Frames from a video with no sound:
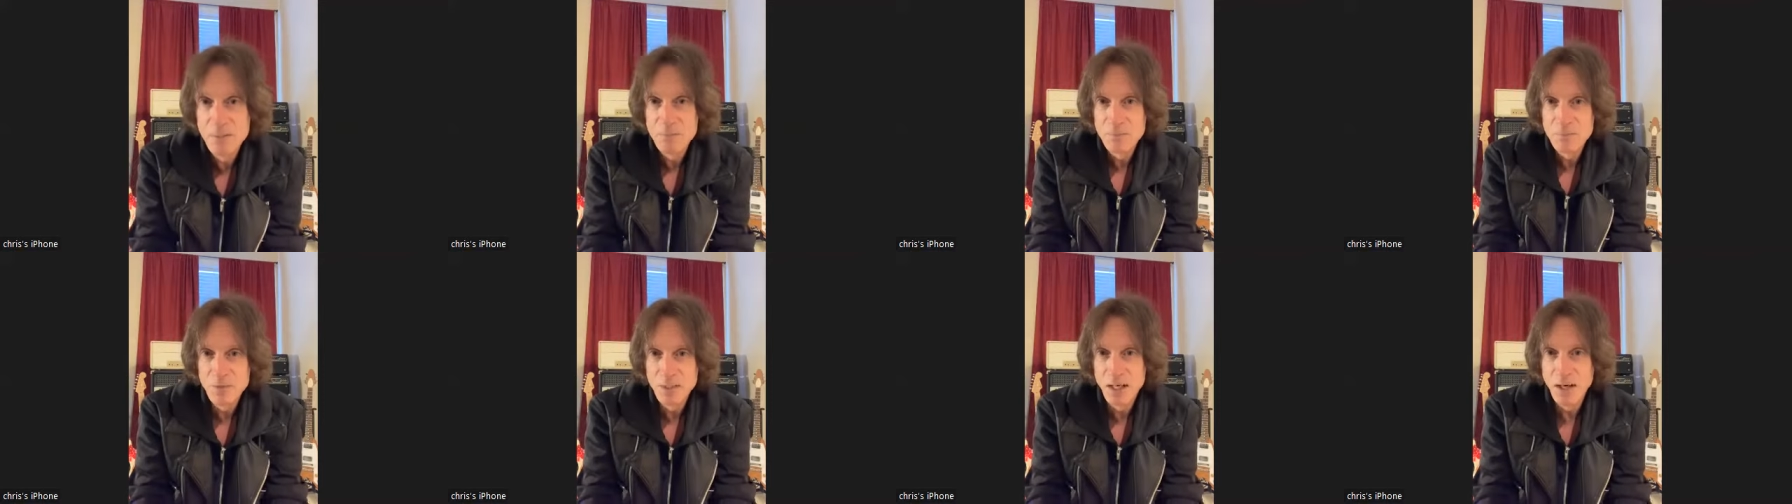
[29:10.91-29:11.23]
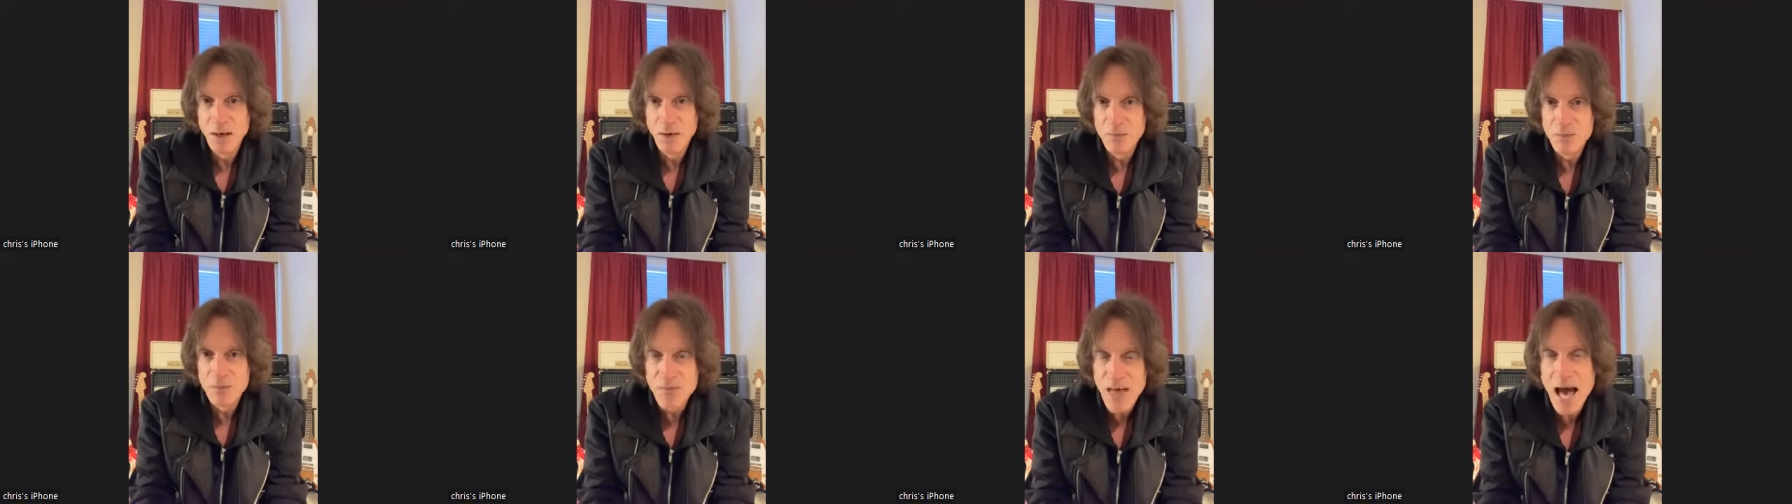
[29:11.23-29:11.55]
You
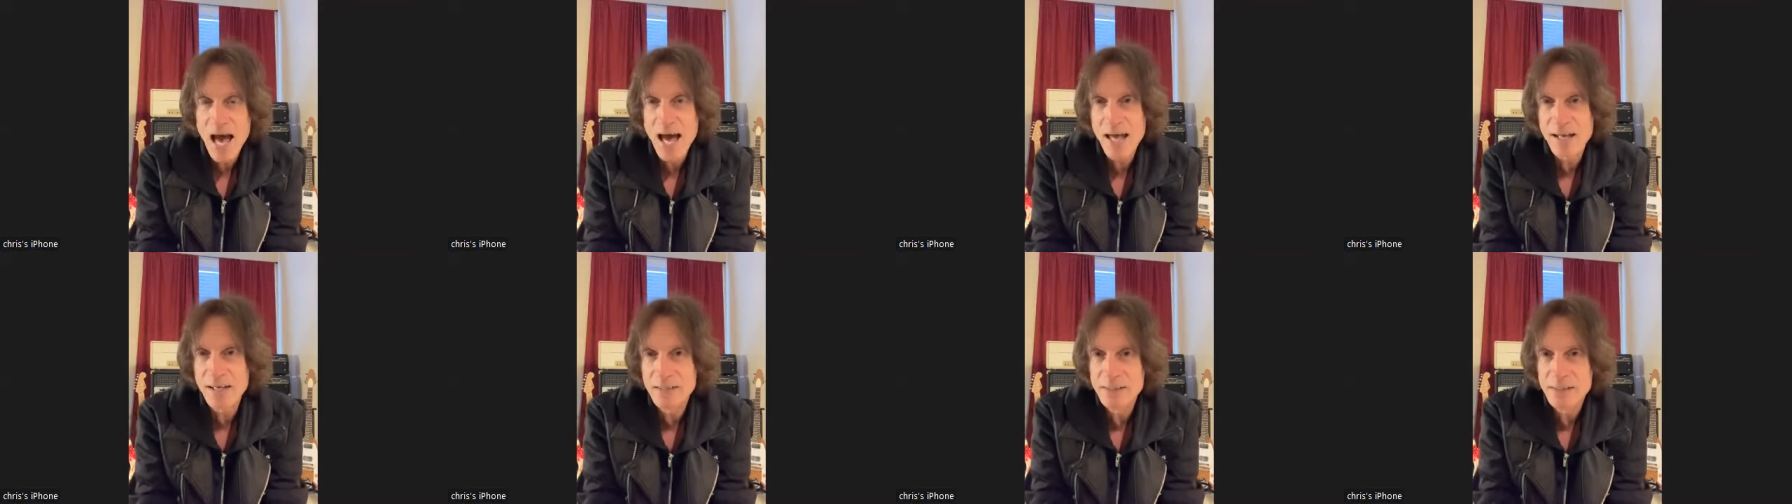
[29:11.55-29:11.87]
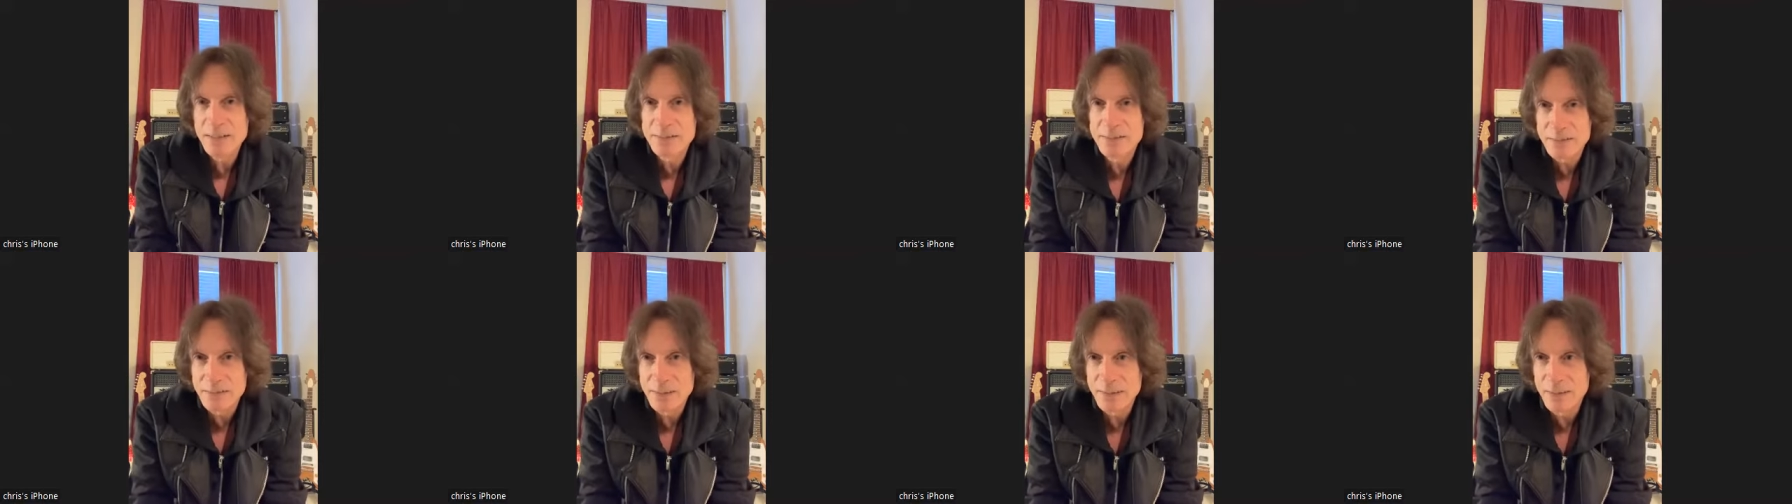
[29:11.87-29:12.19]
know, that
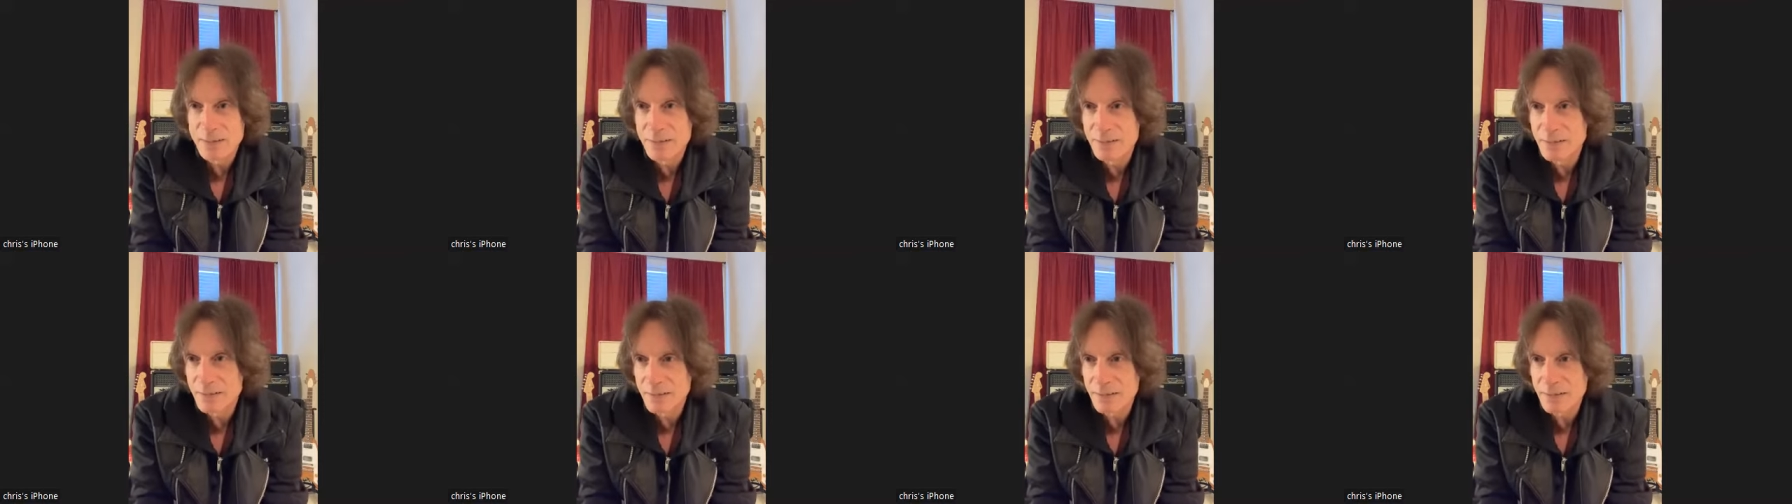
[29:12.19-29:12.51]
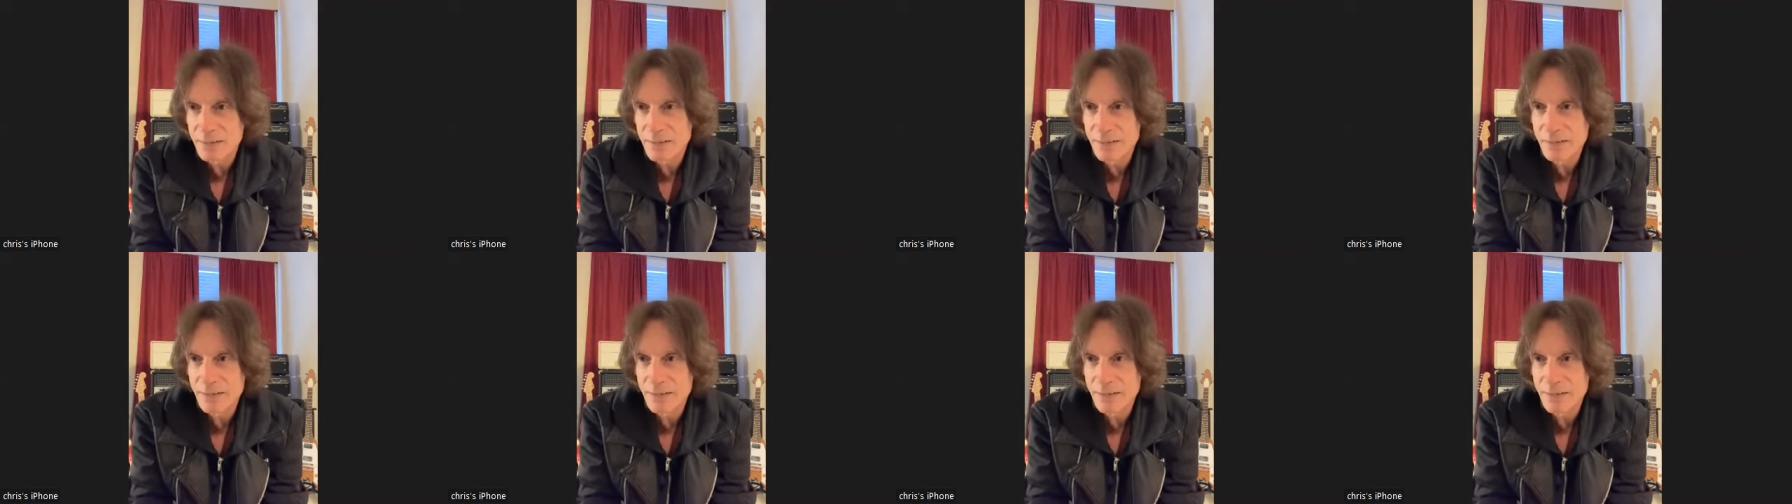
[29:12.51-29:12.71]
is, it's,